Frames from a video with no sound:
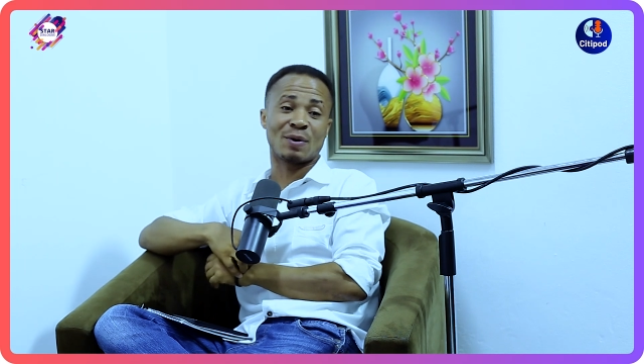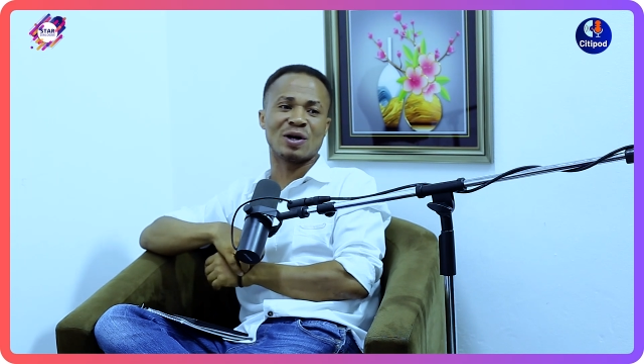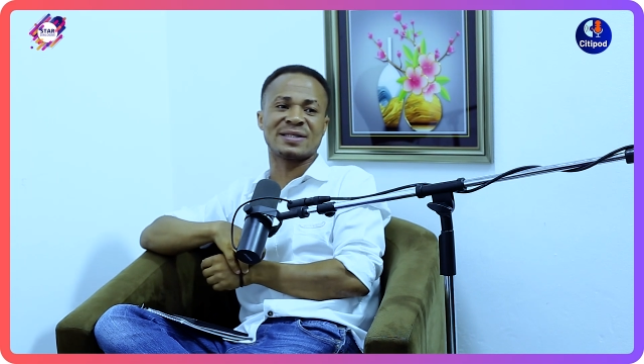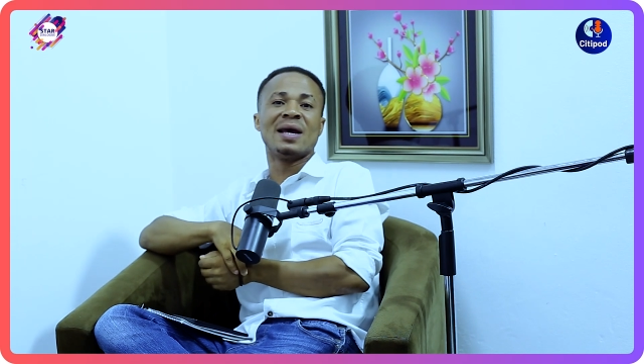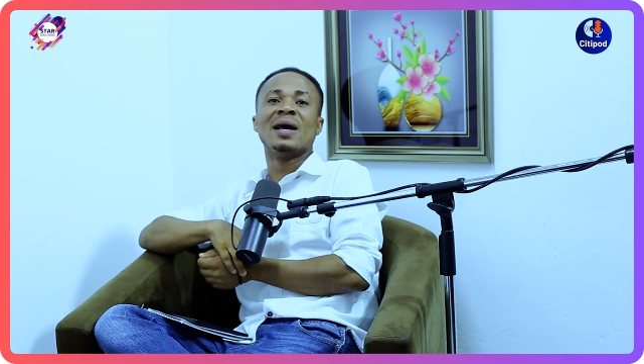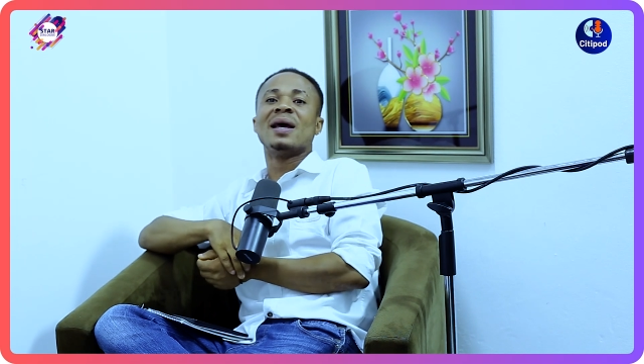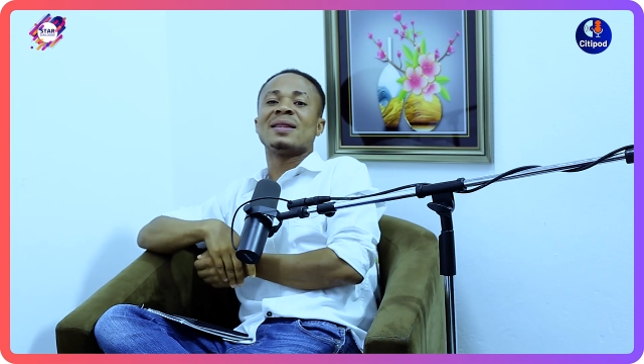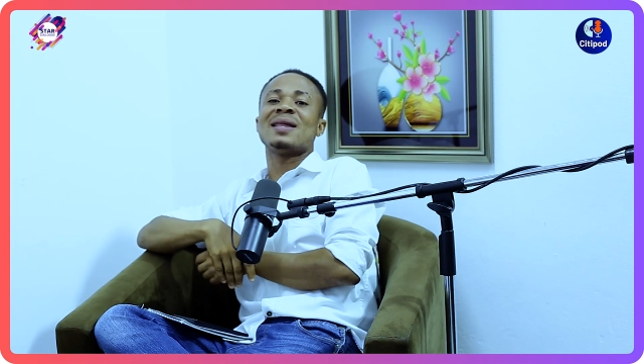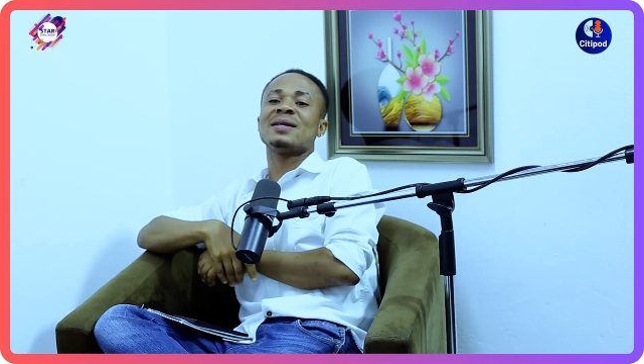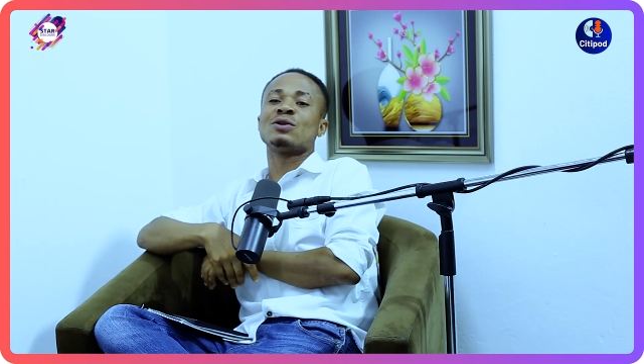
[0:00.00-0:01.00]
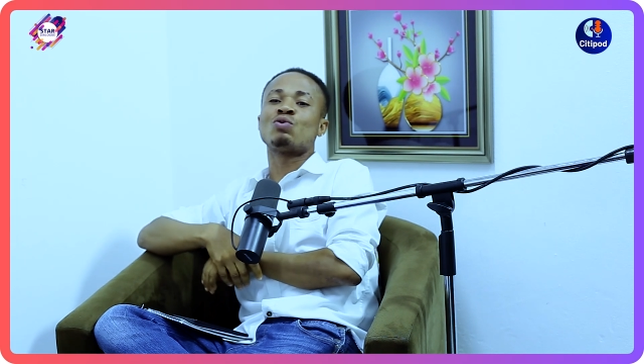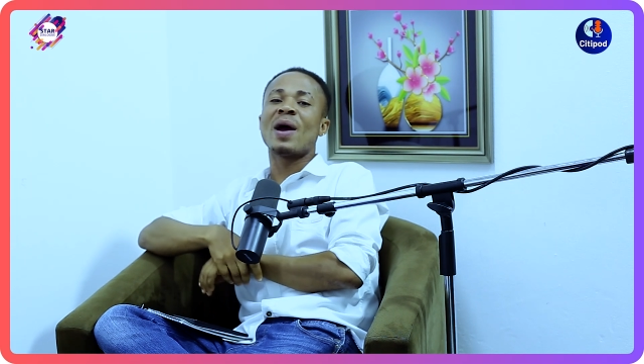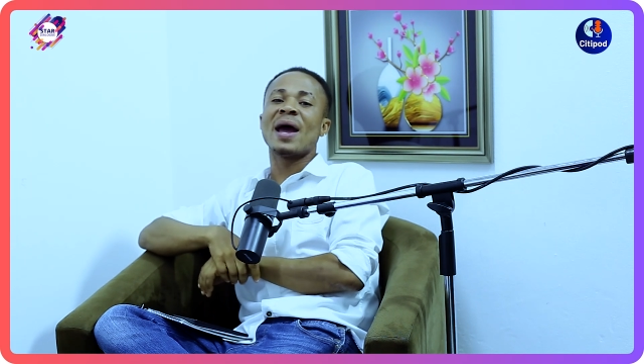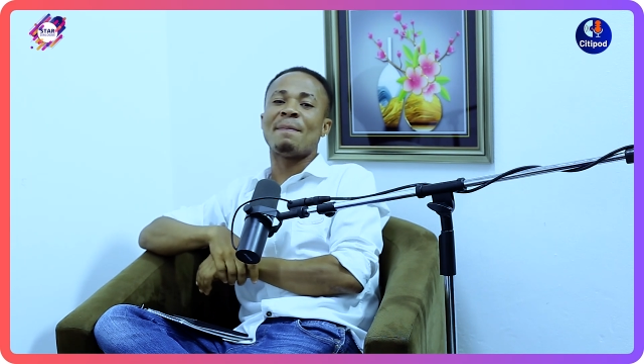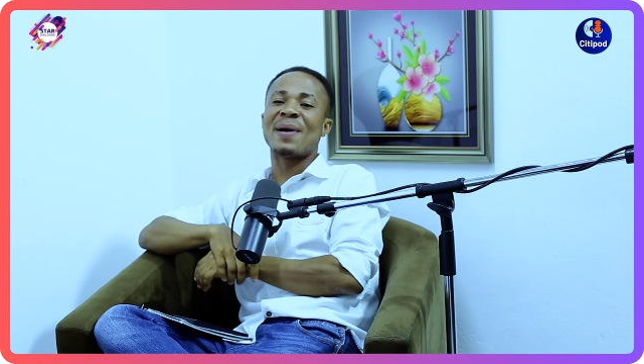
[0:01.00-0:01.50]
because that is
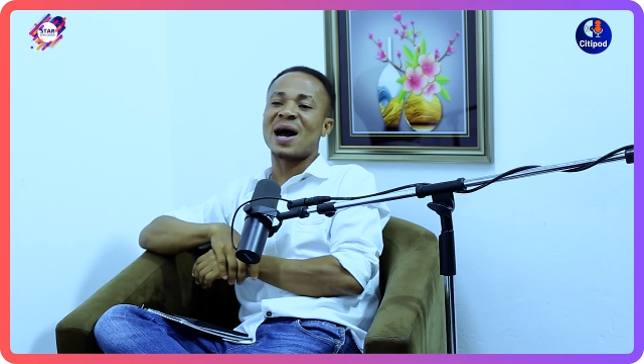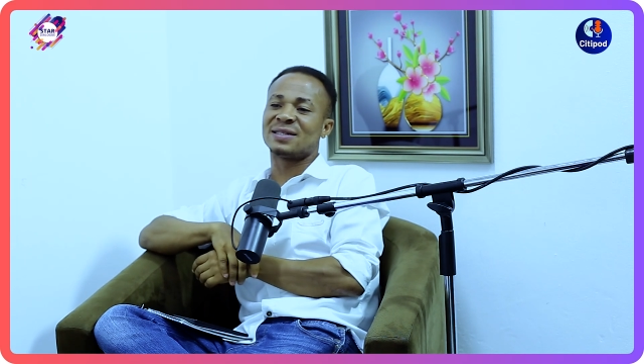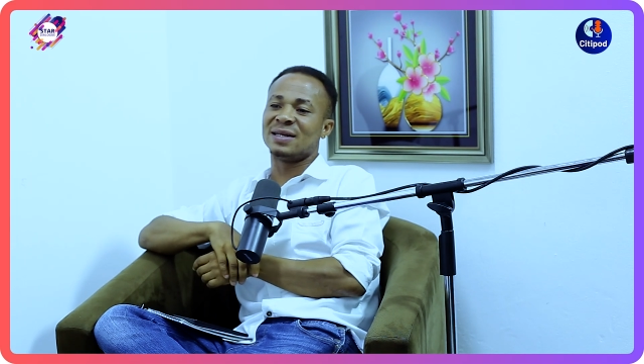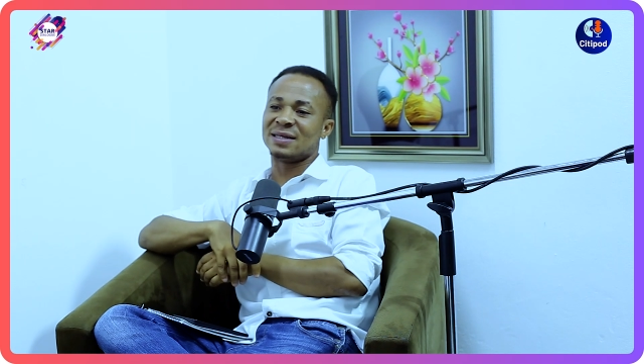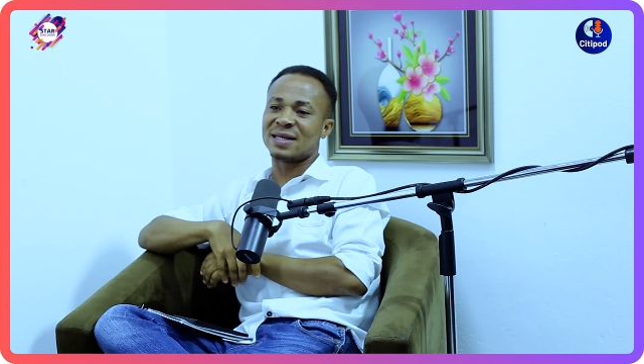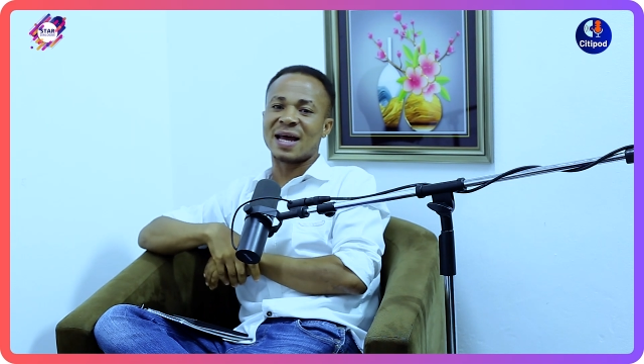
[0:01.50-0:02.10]
where passion is.